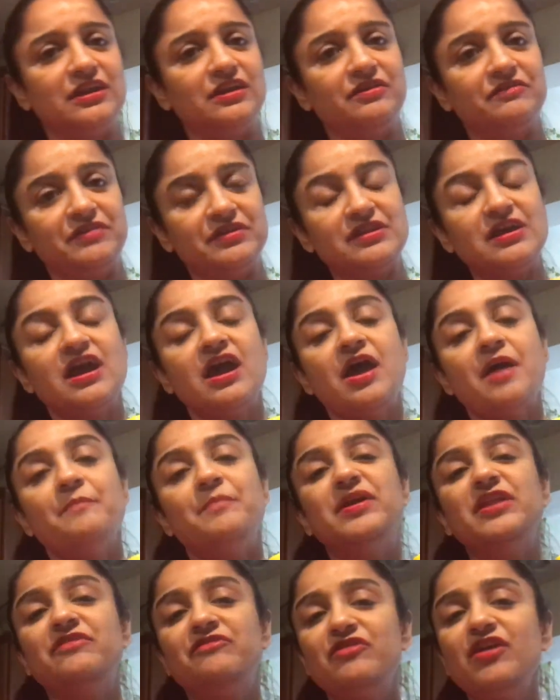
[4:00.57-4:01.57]
I love it.
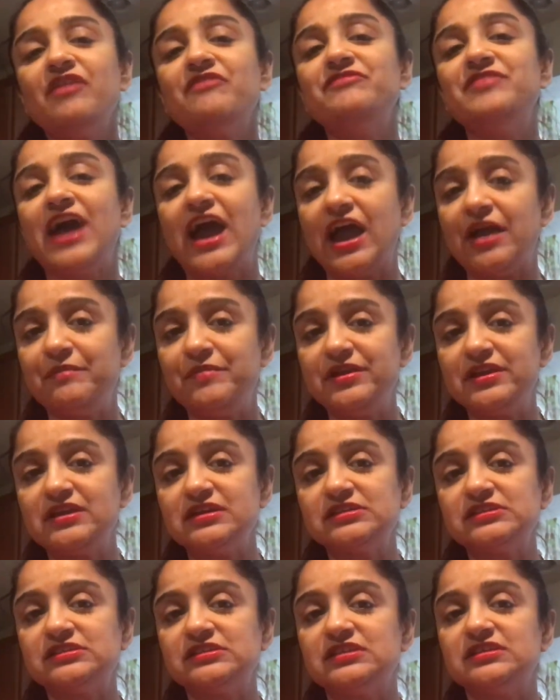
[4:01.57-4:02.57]
But if you have
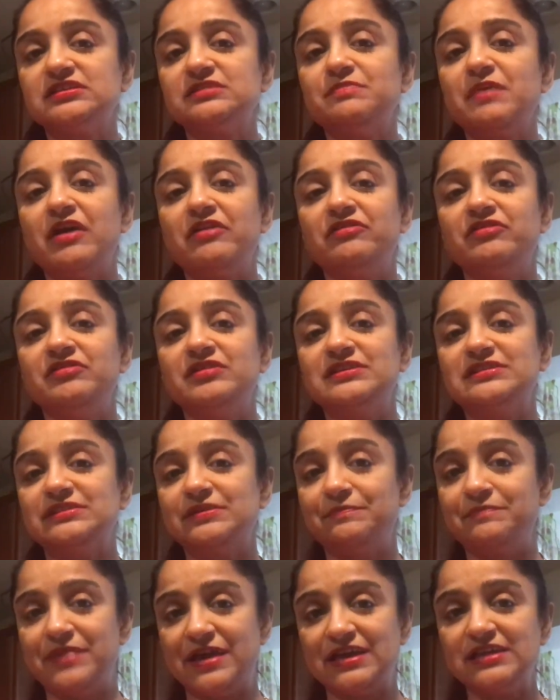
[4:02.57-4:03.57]
diabetes, this powder is
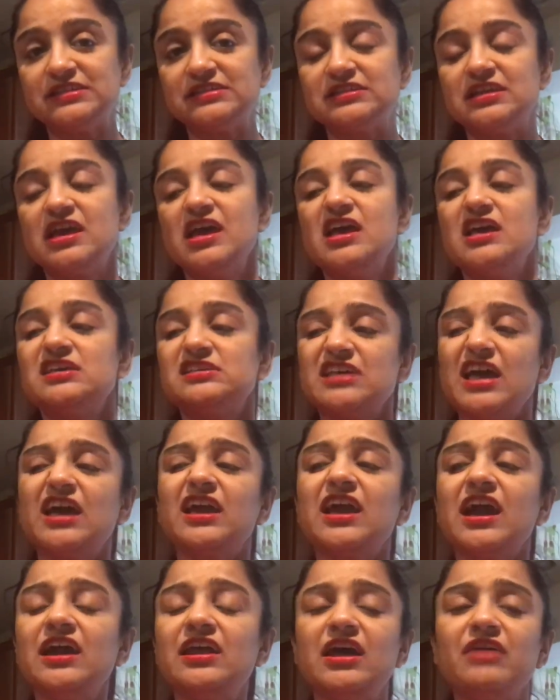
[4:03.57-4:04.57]
the best. So
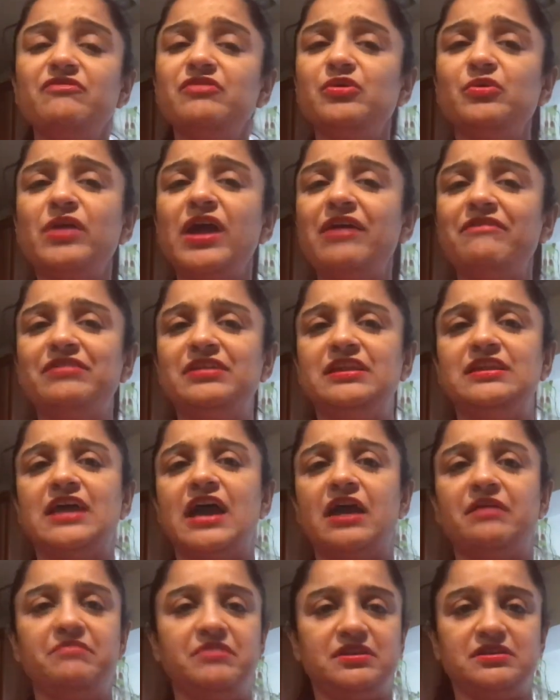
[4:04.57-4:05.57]
we don't have any
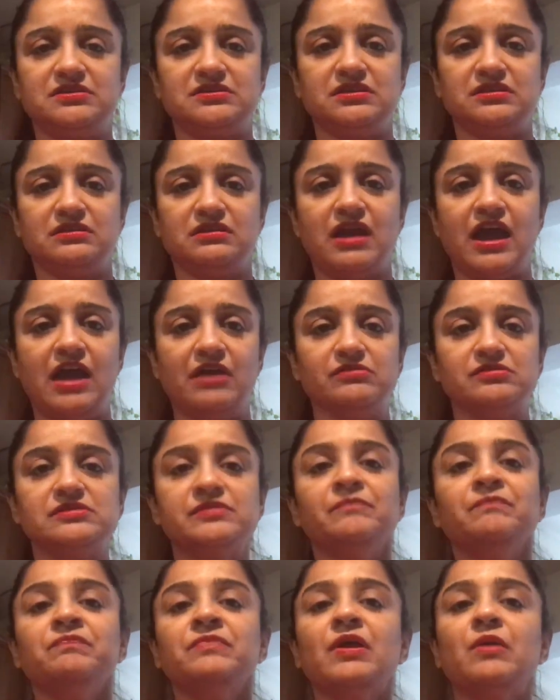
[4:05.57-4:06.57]
diabetes in the house,
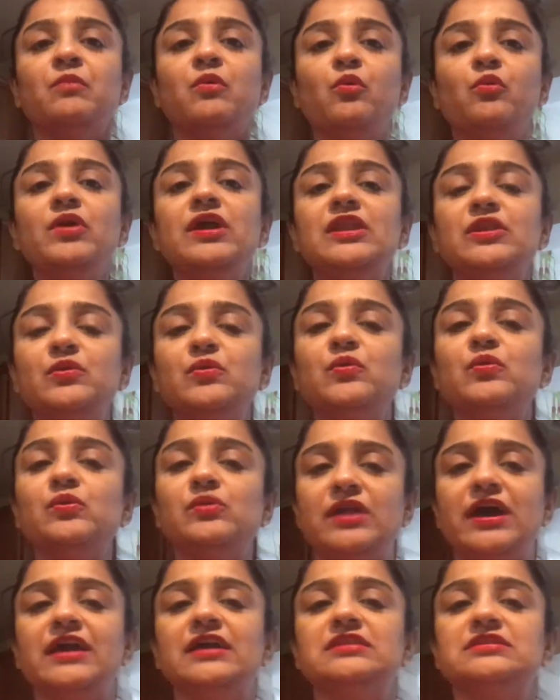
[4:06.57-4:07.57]
but we do
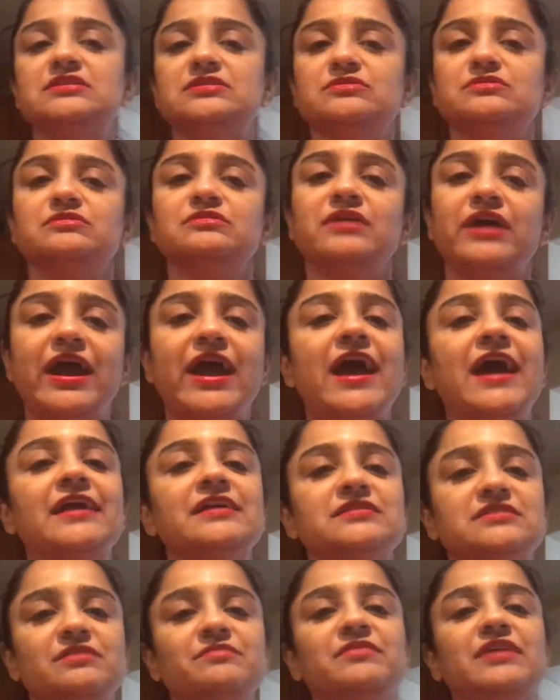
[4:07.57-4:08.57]
like to
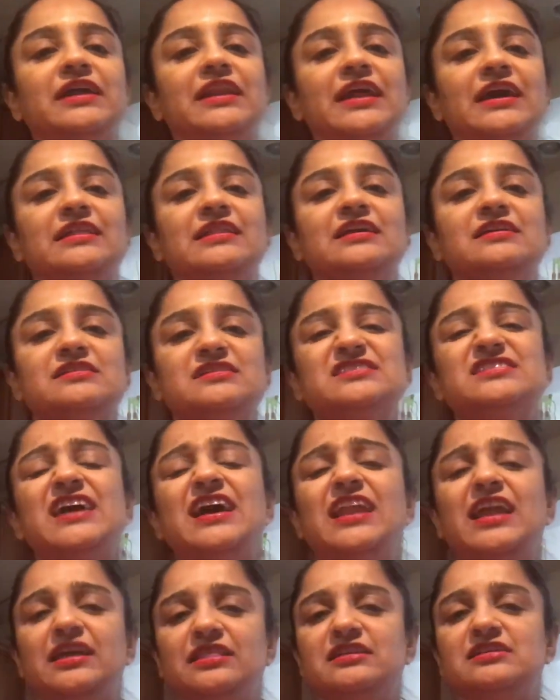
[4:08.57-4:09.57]
add something like that because
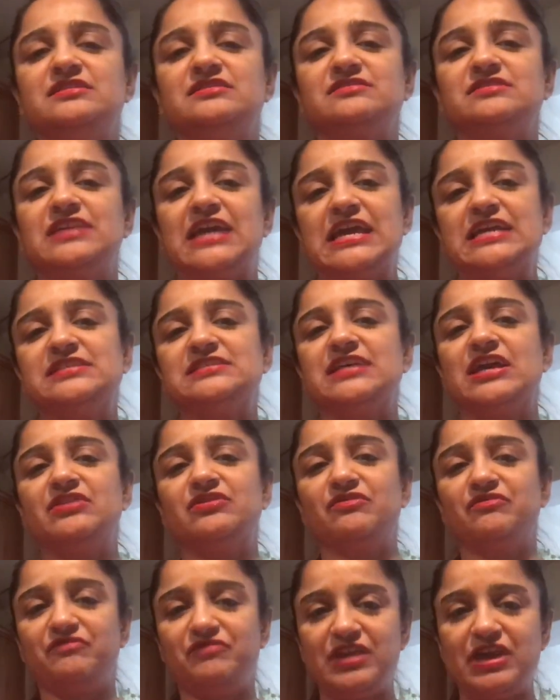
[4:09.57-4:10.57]
I like the taste
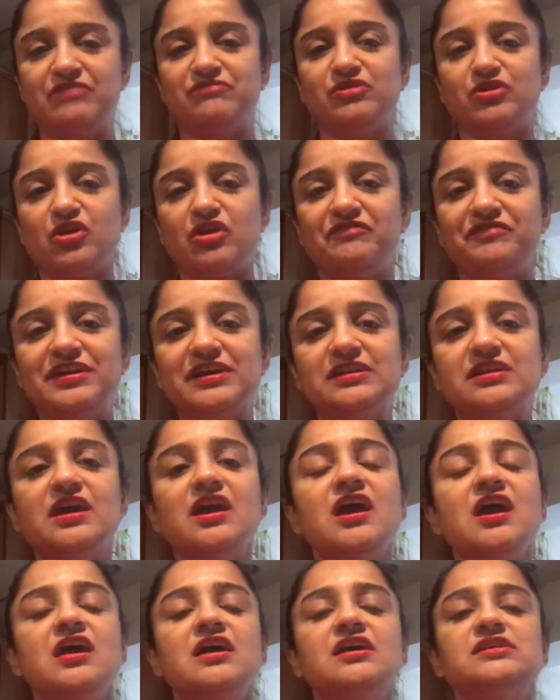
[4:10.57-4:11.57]
and the flavor of it.
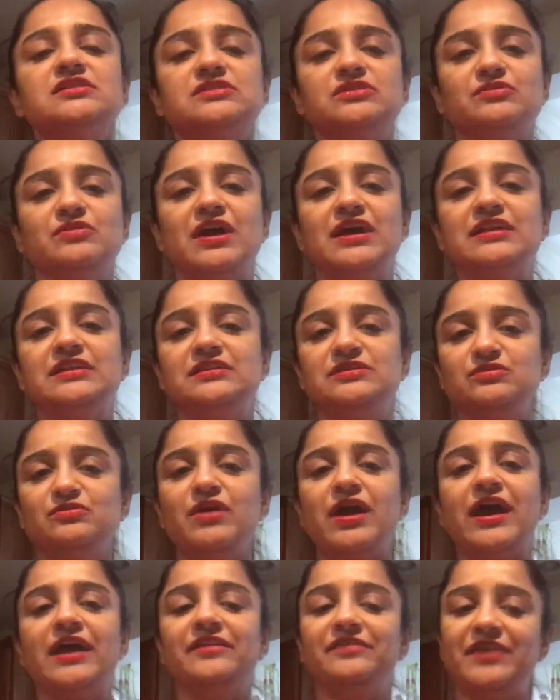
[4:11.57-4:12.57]
So I do
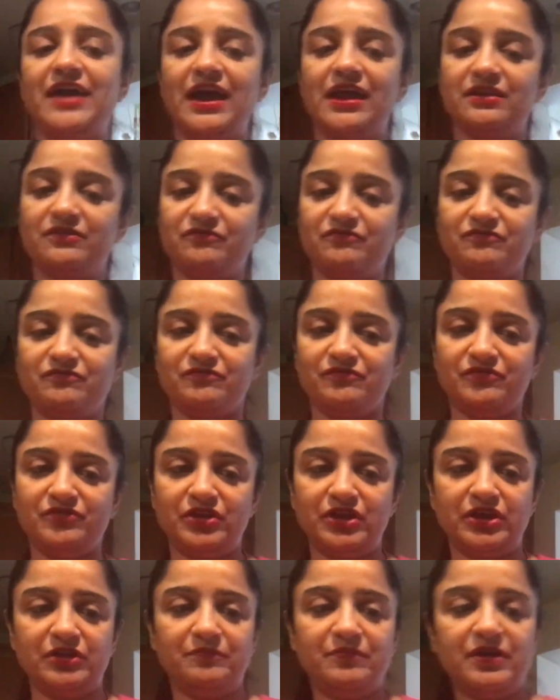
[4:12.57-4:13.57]
add that
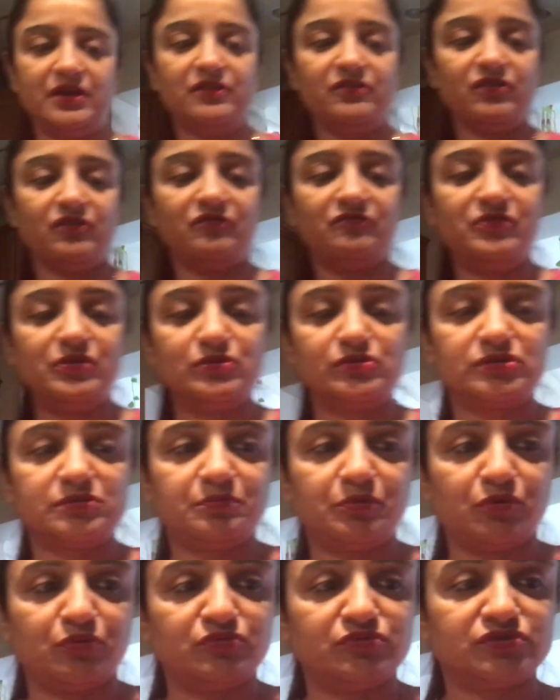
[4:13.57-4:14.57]
little bit, a few
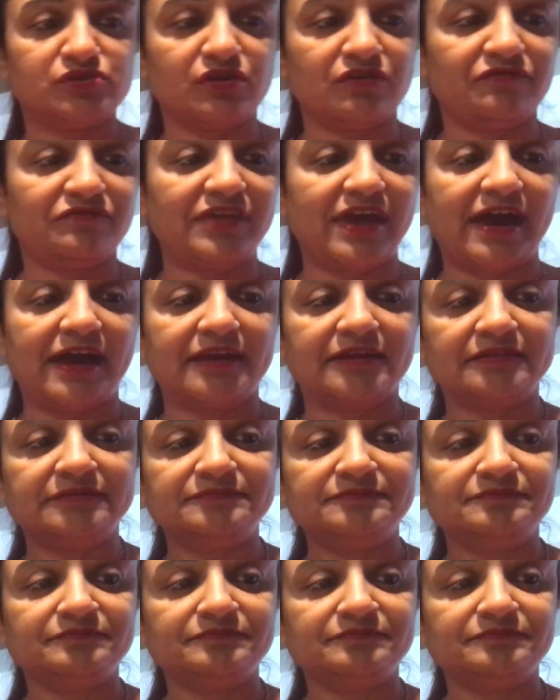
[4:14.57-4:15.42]
spoons of that.